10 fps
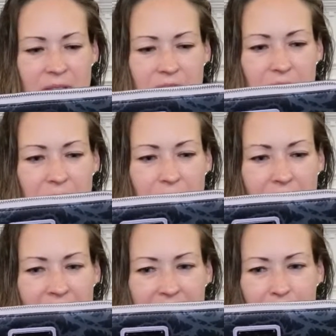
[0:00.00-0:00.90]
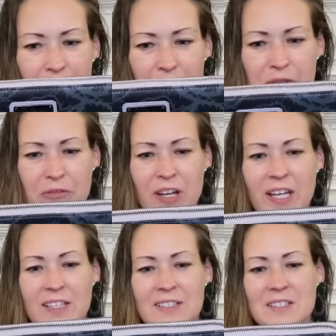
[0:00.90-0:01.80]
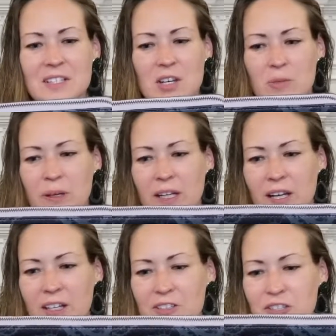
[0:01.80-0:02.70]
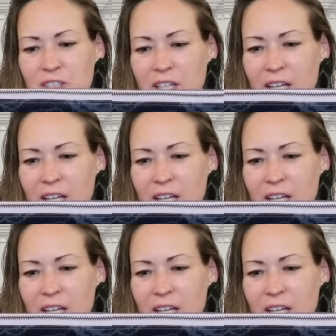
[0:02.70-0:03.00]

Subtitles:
little bunny and bird friends. Oh my gosh.